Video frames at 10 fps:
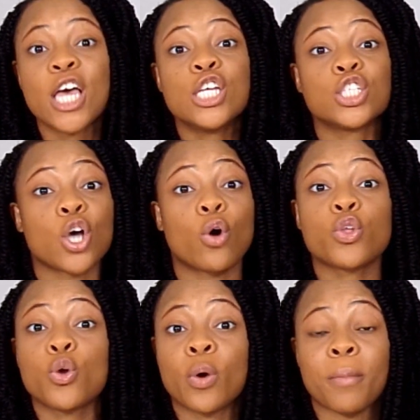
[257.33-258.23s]
So
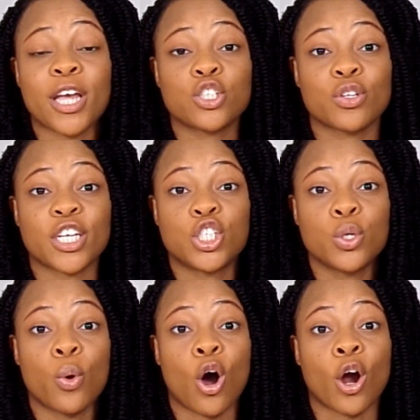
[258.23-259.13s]
you want to make sure that
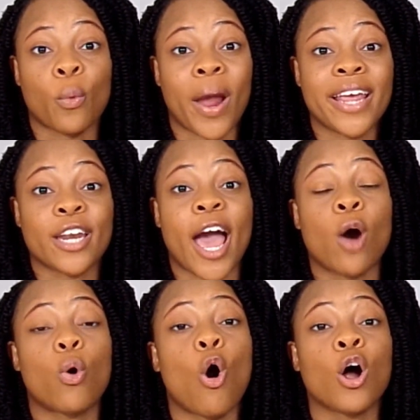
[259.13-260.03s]
you are writing
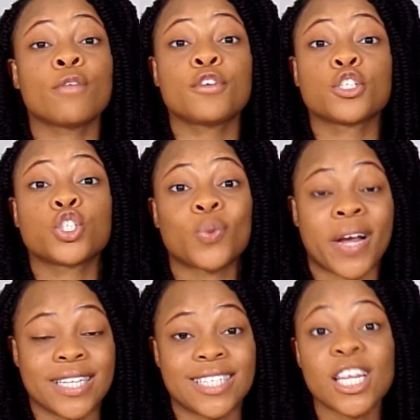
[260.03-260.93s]
out all of your
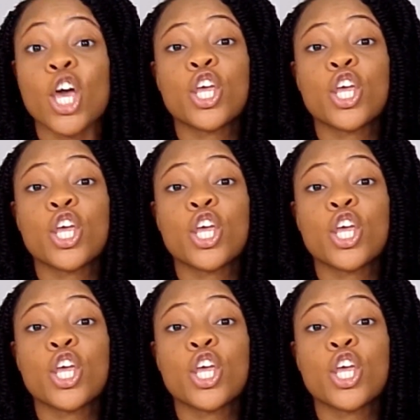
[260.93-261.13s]
strengths.